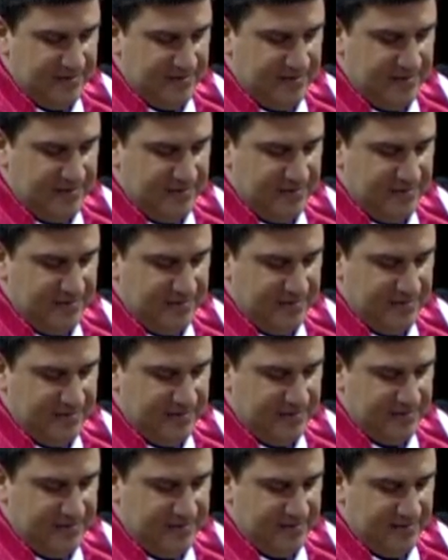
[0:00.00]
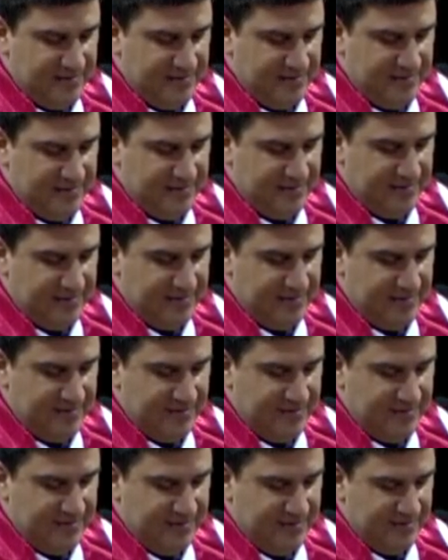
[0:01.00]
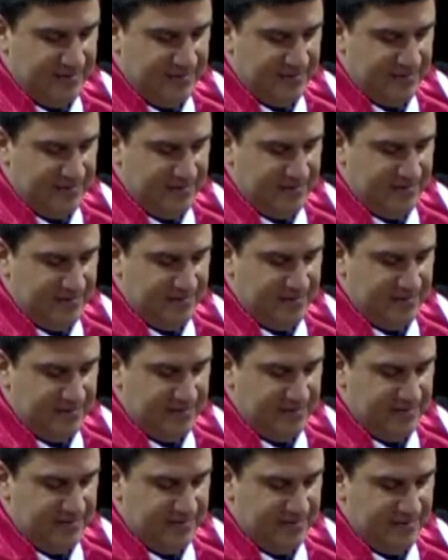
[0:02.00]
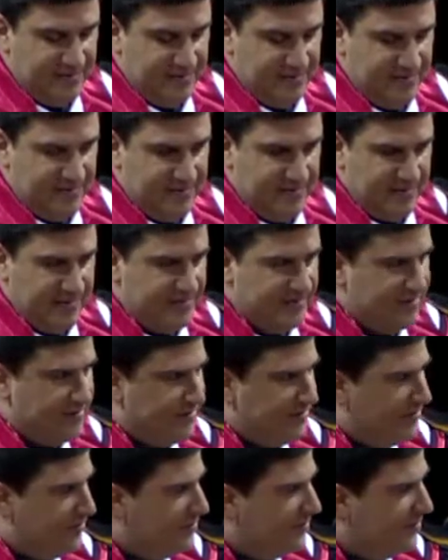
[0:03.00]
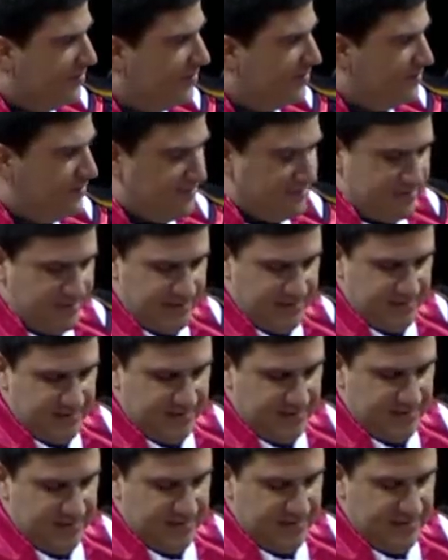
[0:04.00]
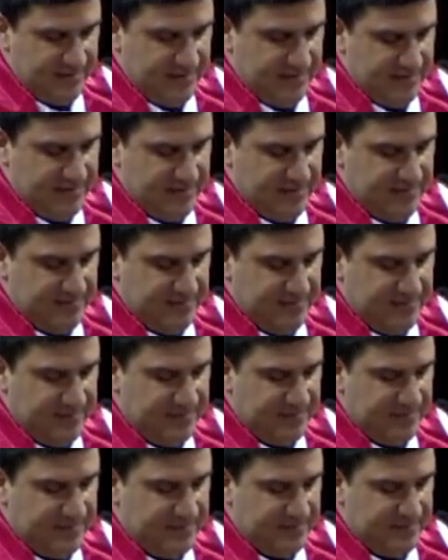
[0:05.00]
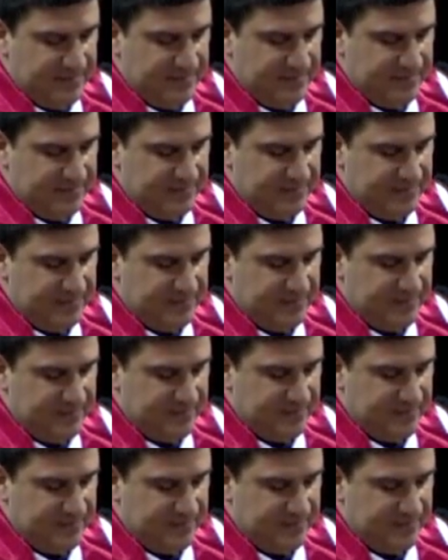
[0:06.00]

(not speaking)